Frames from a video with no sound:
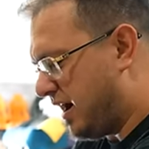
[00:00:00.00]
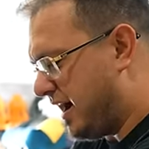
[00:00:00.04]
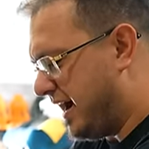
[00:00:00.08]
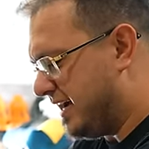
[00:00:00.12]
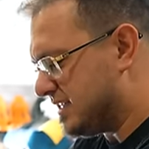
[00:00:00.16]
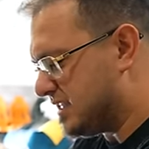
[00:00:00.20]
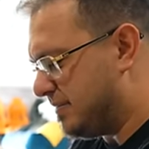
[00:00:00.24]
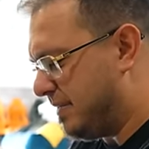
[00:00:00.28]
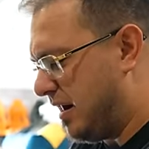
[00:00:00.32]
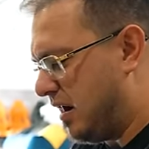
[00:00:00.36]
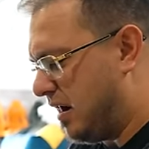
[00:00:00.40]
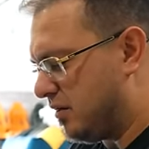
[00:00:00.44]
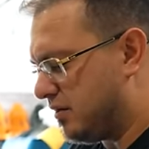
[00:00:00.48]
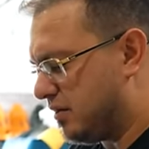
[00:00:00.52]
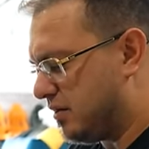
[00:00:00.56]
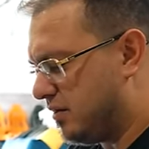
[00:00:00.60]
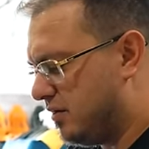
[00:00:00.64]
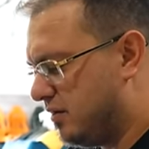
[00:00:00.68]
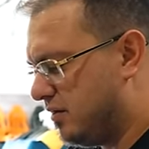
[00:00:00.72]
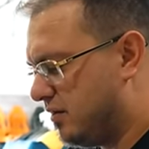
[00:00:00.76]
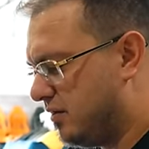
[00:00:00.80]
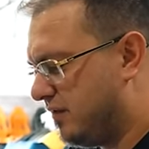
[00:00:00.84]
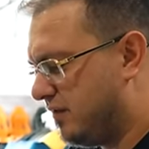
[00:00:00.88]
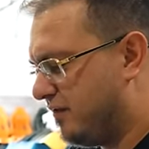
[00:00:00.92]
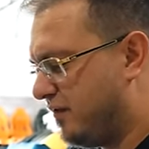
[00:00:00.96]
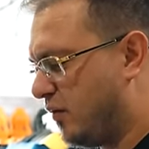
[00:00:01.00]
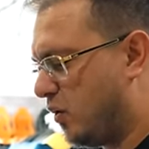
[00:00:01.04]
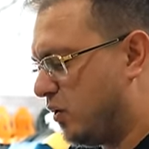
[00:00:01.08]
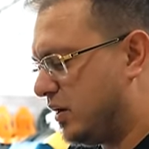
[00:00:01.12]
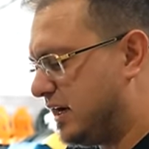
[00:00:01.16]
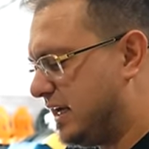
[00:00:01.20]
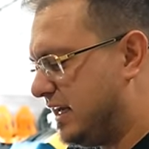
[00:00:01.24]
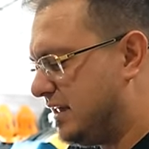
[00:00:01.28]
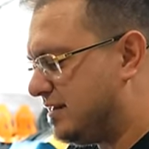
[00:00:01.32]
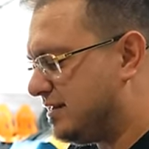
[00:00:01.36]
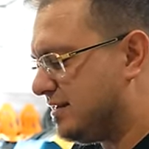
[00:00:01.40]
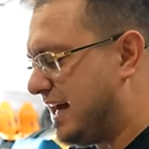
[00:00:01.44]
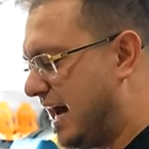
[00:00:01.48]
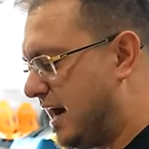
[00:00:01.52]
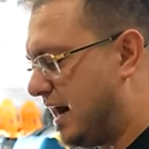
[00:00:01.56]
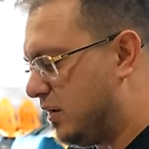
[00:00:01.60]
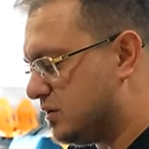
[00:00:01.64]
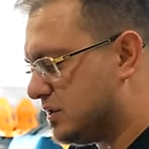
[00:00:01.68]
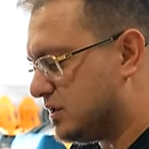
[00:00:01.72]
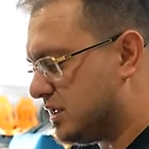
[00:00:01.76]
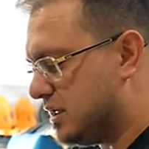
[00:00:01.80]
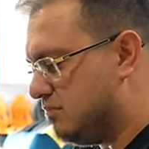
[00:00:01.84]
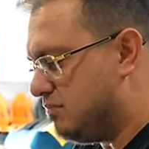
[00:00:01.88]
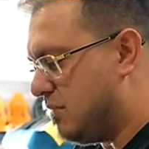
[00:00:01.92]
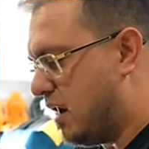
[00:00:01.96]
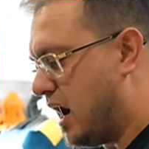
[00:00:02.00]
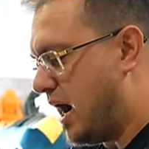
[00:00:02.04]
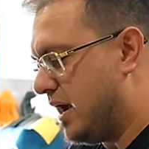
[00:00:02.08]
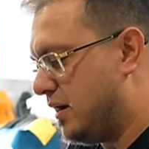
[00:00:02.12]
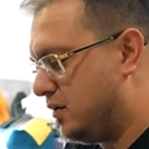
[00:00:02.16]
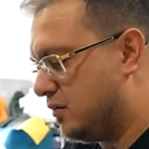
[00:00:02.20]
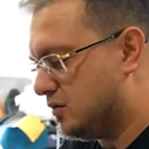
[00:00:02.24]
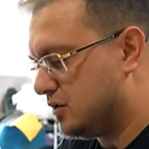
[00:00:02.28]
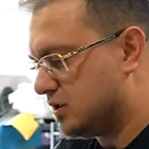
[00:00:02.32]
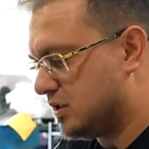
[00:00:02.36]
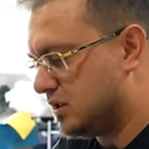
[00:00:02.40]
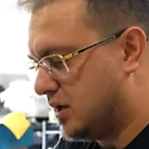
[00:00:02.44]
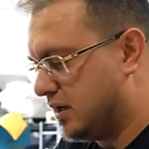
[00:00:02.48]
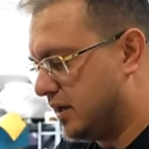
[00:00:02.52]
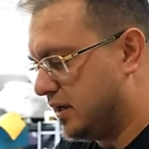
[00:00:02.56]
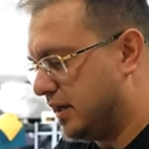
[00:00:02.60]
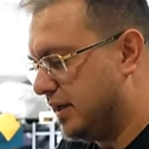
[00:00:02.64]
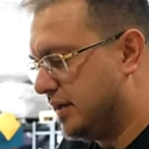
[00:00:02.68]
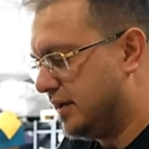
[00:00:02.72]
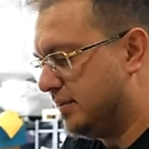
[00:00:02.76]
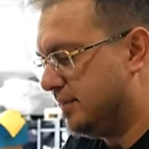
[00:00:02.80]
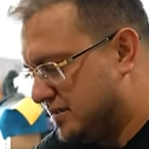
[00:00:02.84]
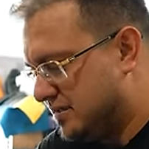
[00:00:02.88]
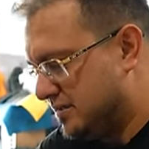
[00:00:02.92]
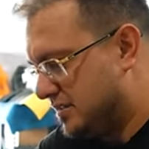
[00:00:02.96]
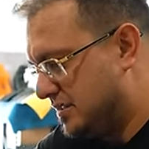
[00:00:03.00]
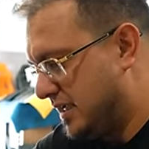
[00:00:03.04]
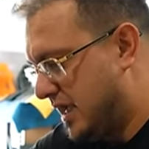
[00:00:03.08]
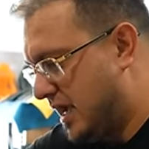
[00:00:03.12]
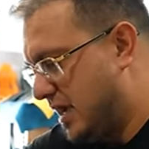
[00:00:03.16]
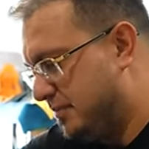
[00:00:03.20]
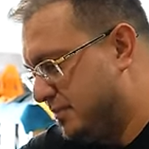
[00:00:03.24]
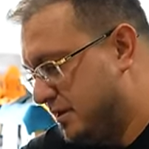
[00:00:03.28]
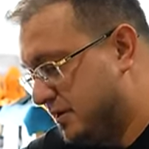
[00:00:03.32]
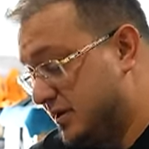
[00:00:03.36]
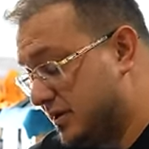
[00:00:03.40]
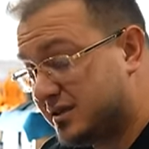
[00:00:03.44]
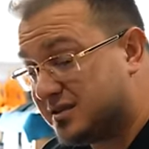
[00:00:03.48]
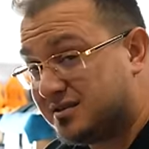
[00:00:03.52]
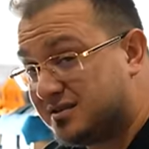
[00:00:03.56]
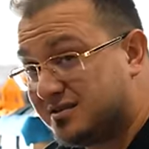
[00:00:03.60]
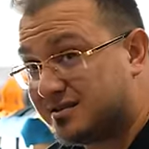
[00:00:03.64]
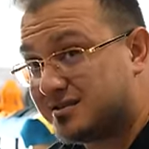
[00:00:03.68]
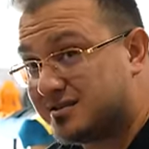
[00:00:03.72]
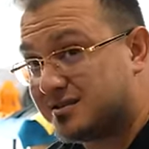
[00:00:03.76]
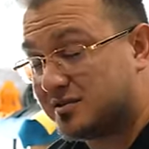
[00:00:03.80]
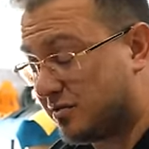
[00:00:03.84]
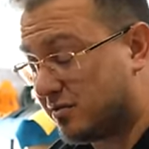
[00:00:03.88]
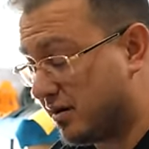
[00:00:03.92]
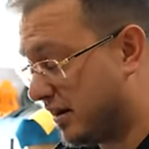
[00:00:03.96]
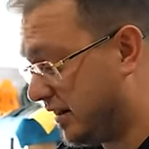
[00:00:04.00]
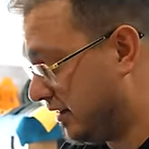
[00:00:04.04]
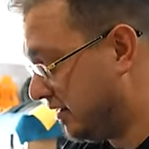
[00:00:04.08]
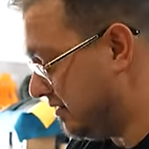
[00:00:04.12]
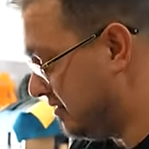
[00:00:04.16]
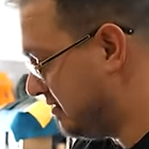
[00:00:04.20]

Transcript: has about 40,000 miles on it. Dang, dude, this looks great.